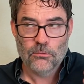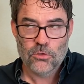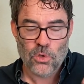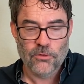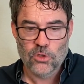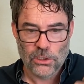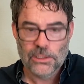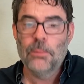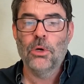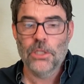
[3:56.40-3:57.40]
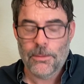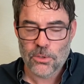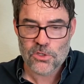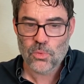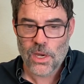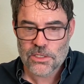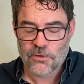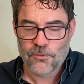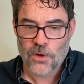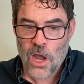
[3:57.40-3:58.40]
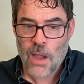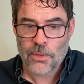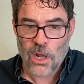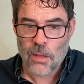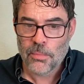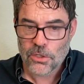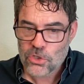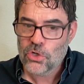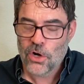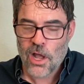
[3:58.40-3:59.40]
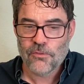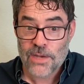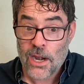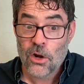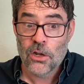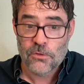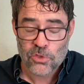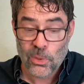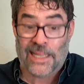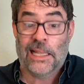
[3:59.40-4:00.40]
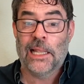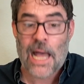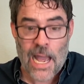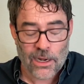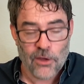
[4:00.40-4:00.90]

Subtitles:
sort of deliberately persuasive phenomenon, but sure enough, narratives do a lot